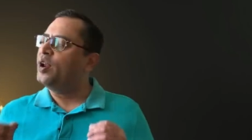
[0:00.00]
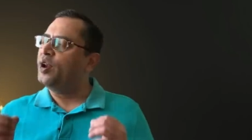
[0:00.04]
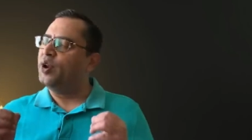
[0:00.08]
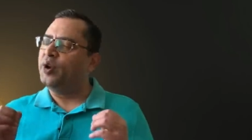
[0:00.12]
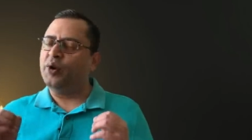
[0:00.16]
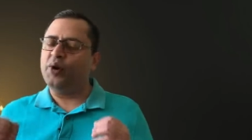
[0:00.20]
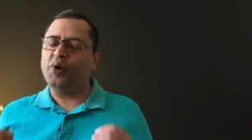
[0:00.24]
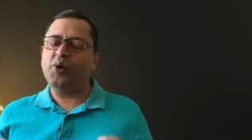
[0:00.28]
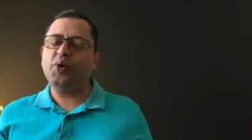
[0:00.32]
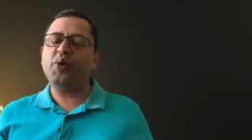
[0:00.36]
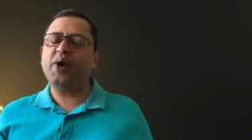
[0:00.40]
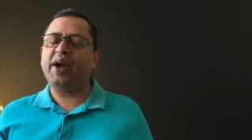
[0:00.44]

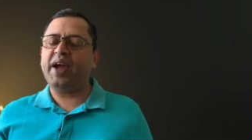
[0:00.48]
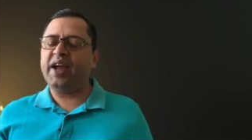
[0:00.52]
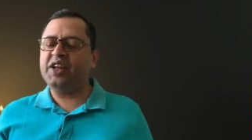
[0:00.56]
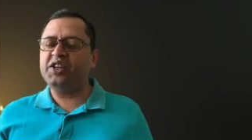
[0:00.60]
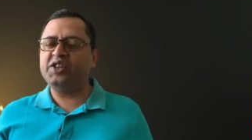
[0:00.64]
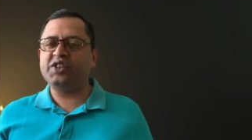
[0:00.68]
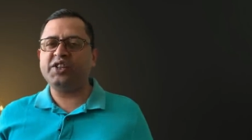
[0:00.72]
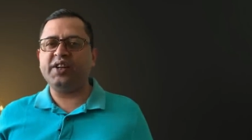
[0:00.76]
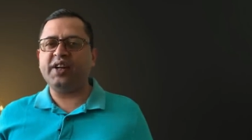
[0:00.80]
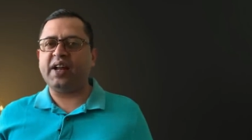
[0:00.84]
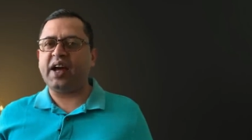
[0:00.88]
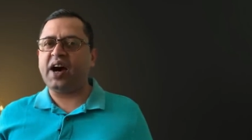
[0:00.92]
No
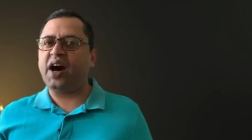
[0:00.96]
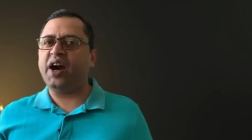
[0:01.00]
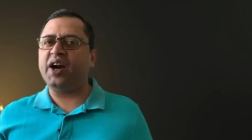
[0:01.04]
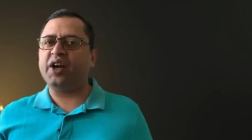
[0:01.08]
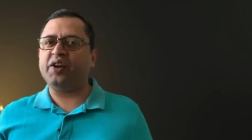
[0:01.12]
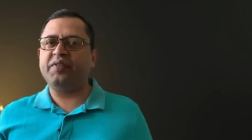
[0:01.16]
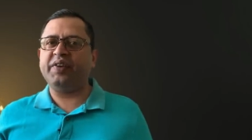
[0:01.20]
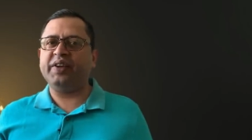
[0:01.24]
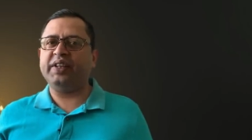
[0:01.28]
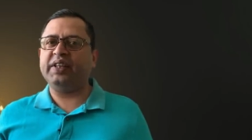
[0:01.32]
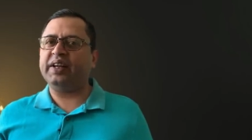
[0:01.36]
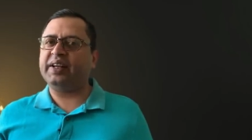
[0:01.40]
ancient
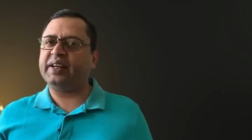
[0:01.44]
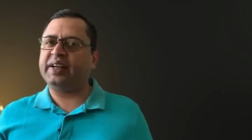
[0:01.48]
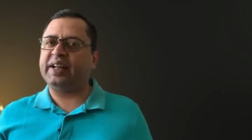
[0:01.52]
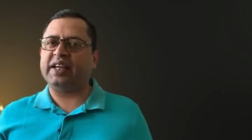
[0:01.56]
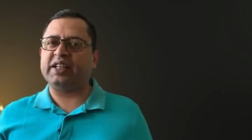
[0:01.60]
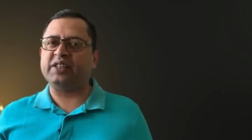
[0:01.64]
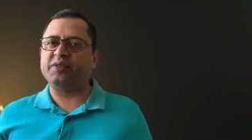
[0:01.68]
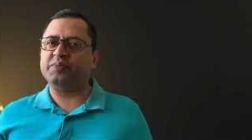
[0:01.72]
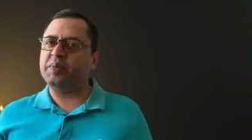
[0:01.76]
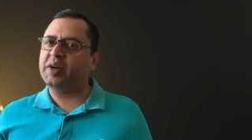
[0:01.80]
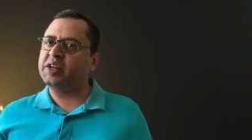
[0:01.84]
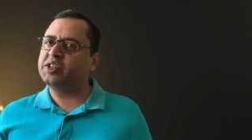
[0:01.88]
Ayurveda
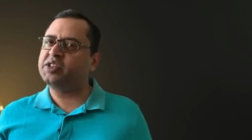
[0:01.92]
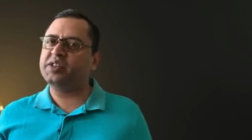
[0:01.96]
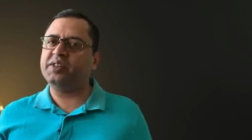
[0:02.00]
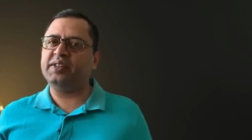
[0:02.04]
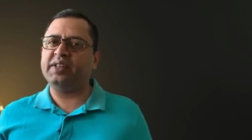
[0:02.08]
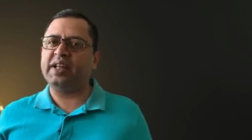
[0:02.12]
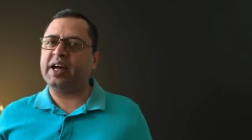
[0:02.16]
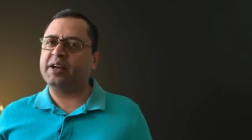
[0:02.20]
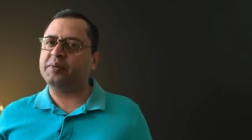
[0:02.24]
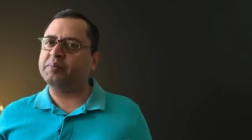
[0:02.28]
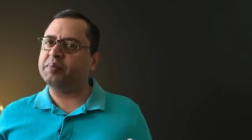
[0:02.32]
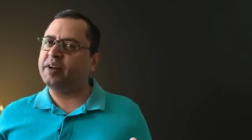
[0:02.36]
text
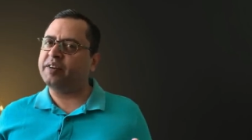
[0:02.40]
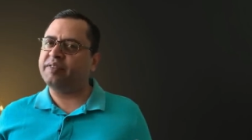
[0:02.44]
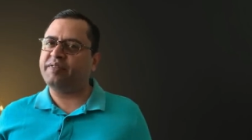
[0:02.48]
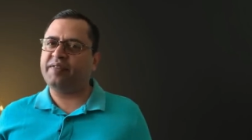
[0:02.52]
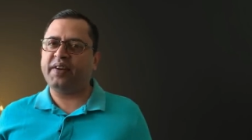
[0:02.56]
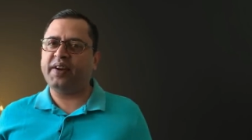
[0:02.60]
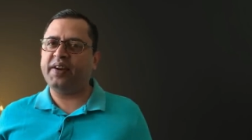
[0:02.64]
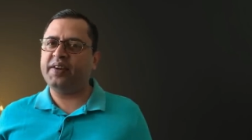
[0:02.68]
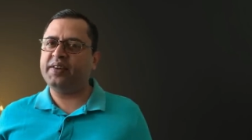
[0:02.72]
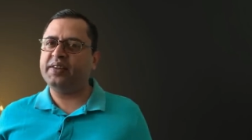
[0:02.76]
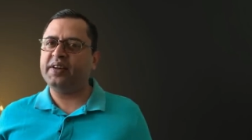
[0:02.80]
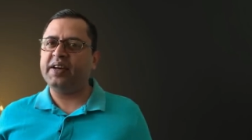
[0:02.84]
mentioned that, my
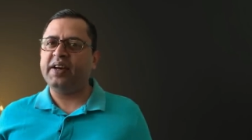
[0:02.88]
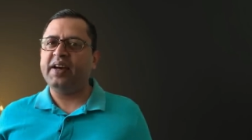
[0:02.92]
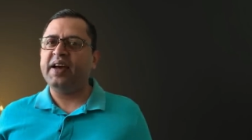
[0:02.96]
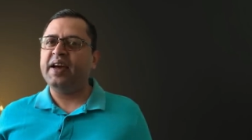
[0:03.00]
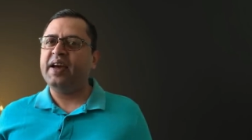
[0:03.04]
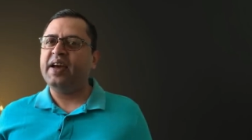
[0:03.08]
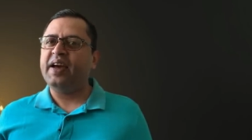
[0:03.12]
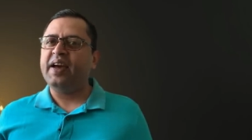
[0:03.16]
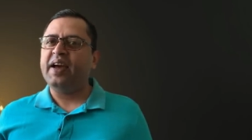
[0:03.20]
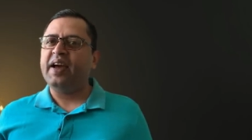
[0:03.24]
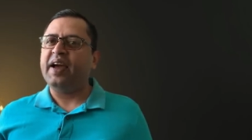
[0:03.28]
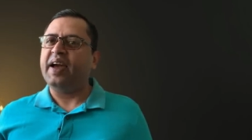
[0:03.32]
friend,
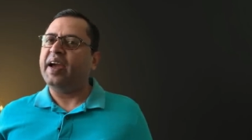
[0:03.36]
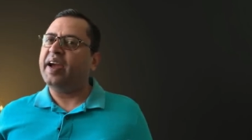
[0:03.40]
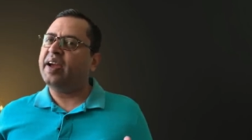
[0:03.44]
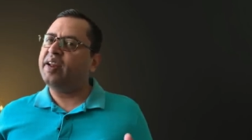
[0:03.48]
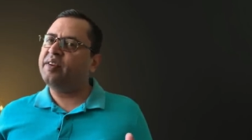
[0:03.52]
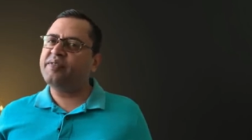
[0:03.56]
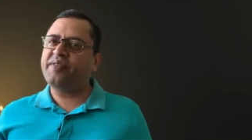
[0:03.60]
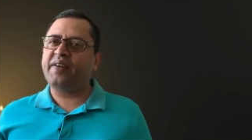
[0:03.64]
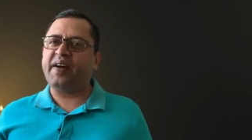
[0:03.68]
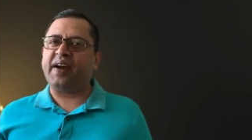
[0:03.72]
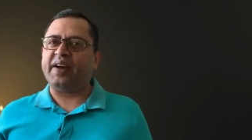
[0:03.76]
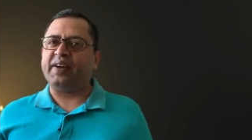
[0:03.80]

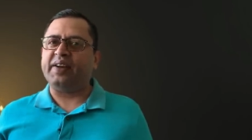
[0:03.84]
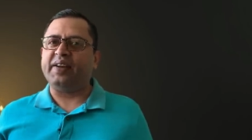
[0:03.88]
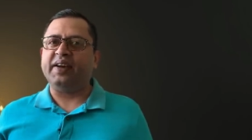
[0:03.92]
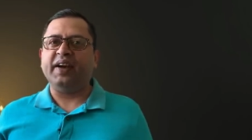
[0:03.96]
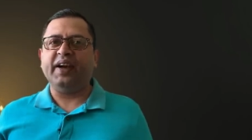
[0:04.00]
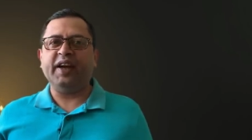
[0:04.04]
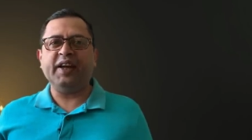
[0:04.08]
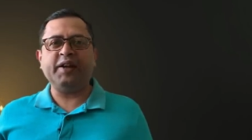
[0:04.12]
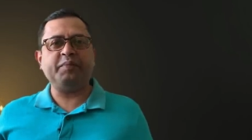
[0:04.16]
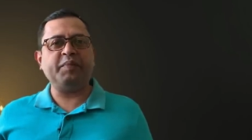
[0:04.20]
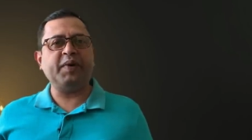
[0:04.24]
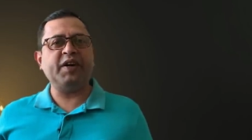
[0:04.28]
in fact,
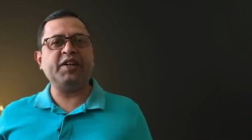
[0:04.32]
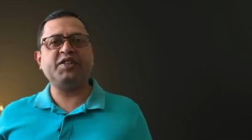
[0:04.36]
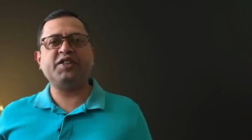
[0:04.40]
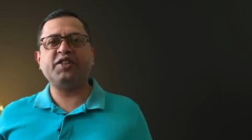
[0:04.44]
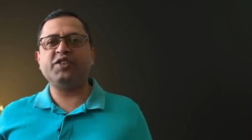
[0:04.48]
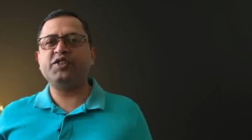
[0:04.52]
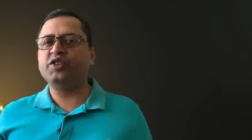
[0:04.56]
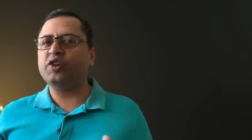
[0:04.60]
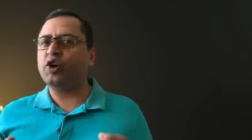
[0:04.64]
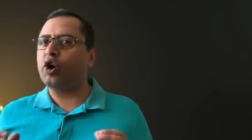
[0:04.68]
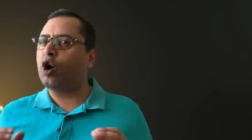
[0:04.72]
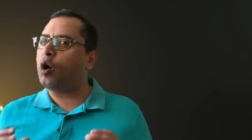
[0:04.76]
it
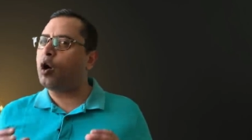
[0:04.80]
mentions the